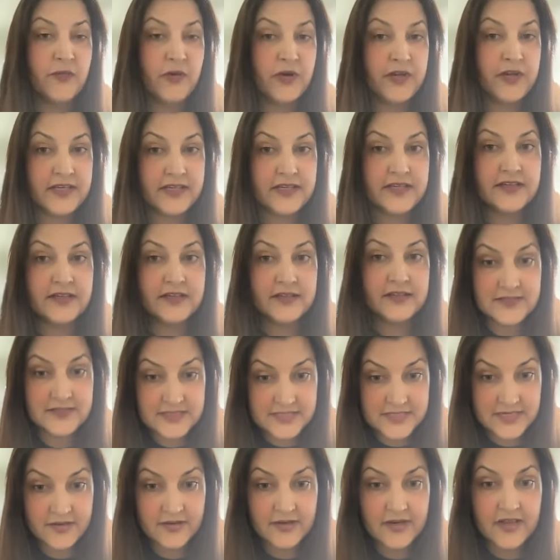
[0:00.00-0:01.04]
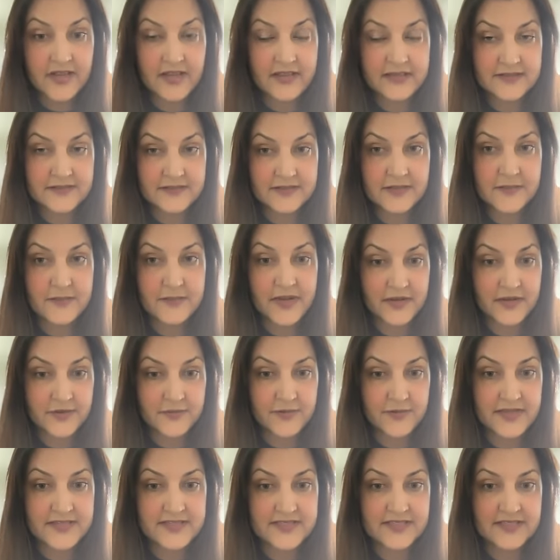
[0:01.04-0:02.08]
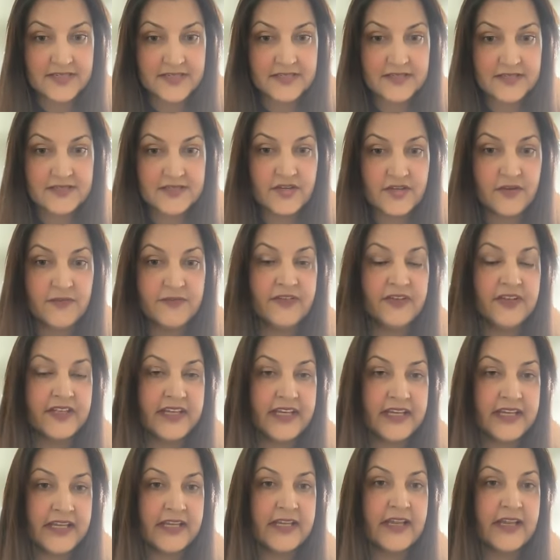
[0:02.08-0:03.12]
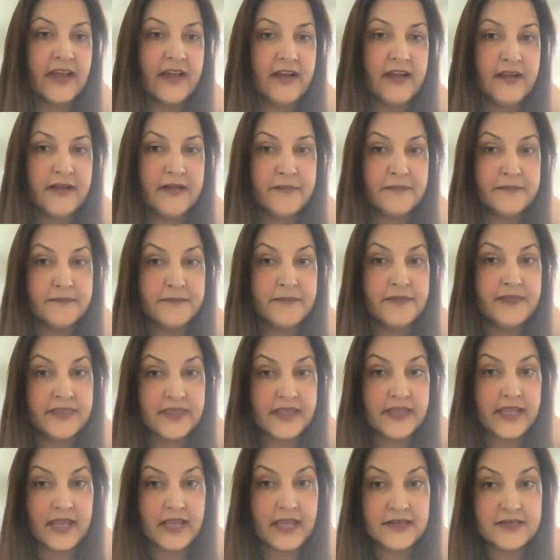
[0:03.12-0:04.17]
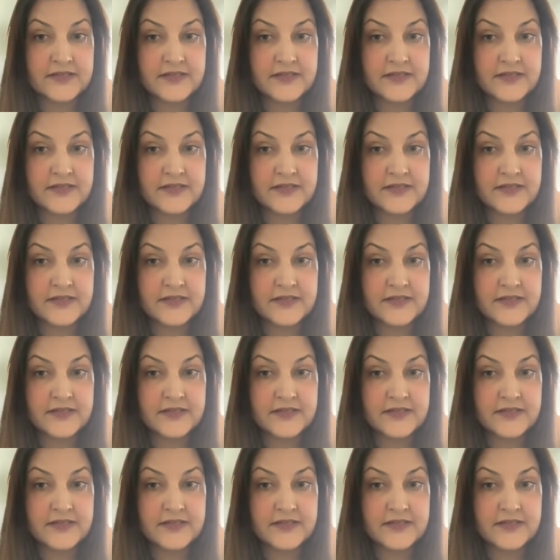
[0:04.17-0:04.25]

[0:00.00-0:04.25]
one in at the Meyer residence, hopefully the end